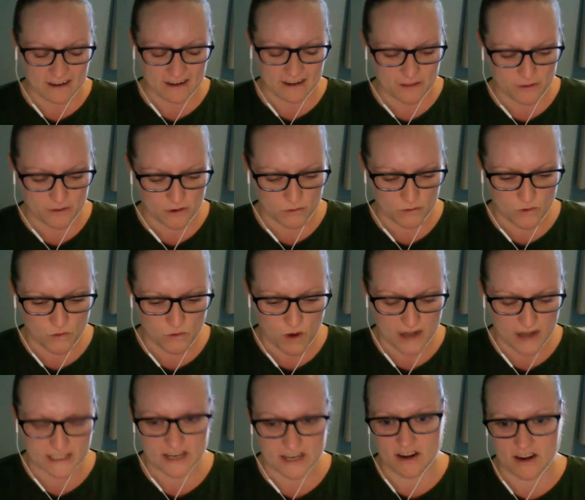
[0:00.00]
And I thought, well,
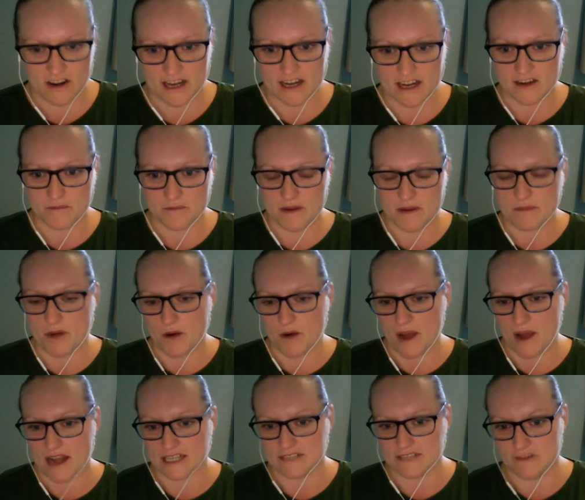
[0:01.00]
why don't I kind of be
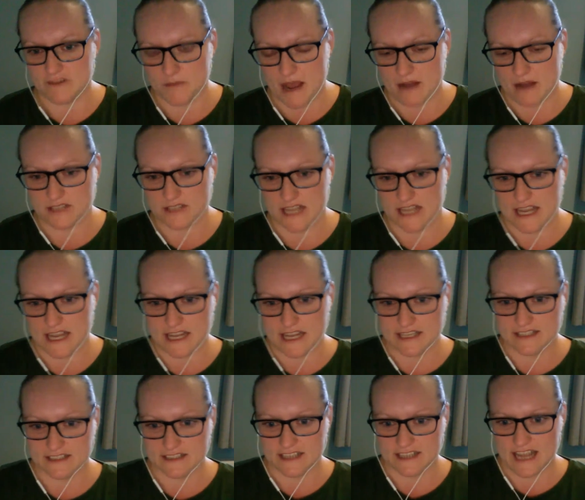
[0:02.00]
proactive about it
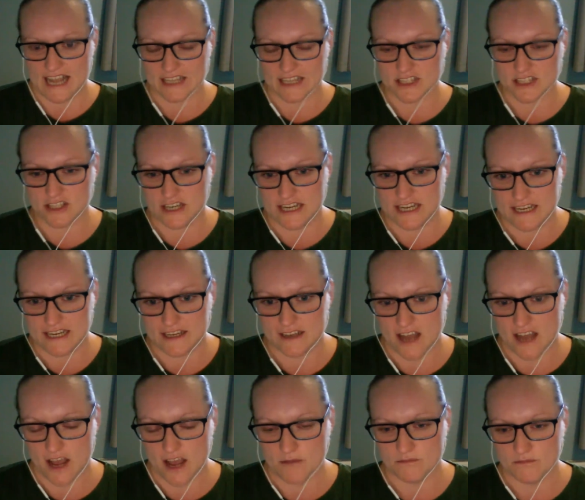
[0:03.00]
and actually
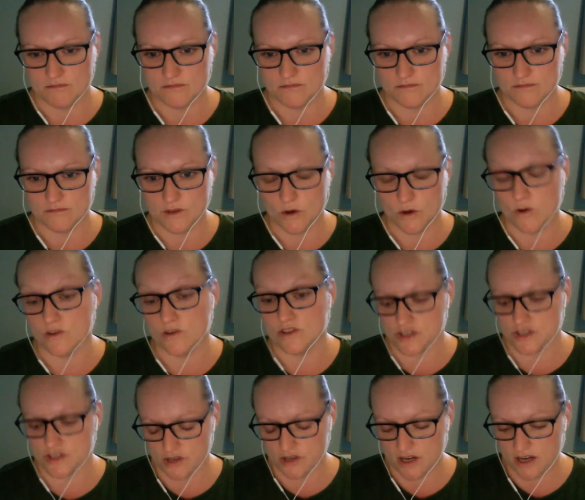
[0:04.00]

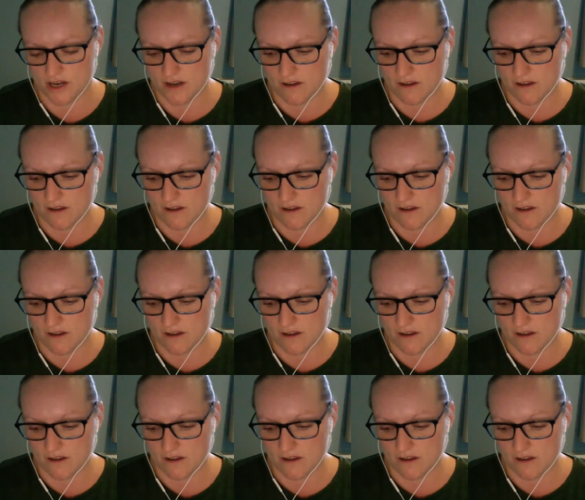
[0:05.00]
launch